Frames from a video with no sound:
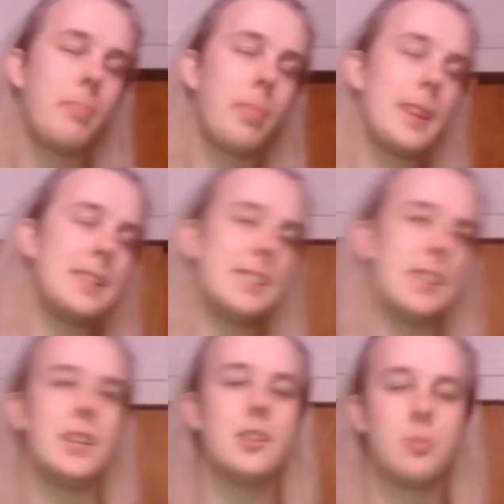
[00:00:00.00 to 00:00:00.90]

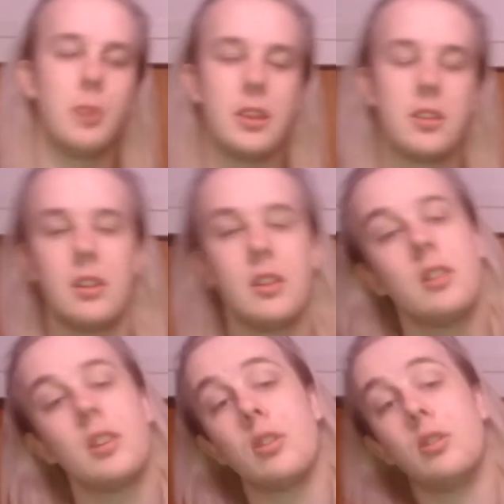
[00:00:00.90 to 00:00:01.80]
scenes with the
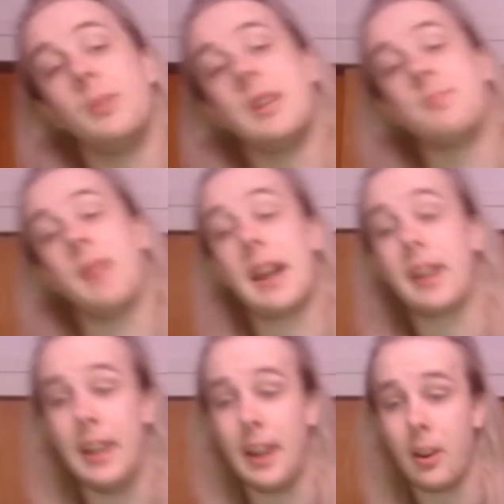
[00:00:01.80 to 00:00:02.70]
girl who plays Black
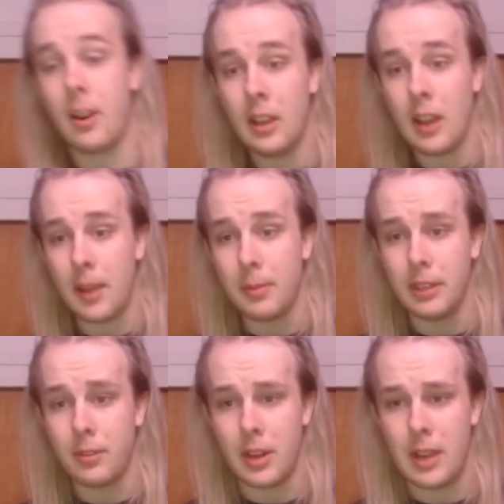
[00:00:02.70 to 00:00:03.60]
Canary. I
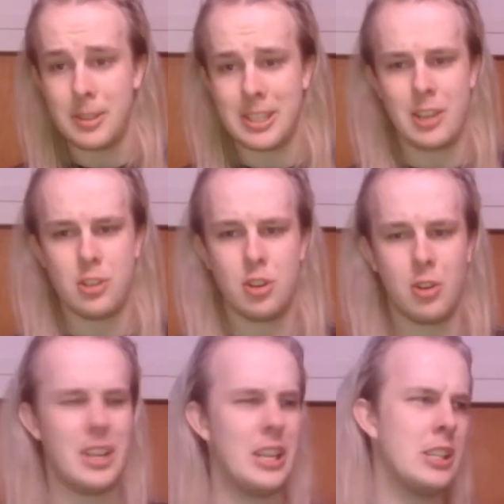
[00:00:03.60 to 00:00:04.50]
believe her name is, like,
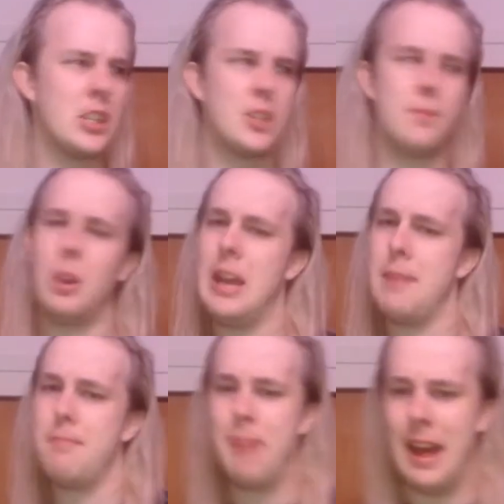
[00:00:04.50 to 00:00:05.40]
Journey
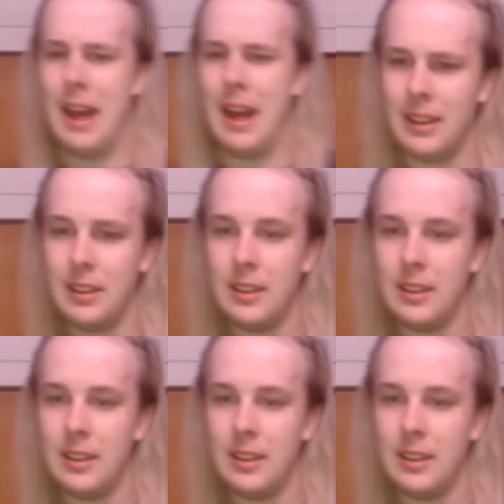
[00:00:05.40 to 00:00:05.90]
Smollett Bell.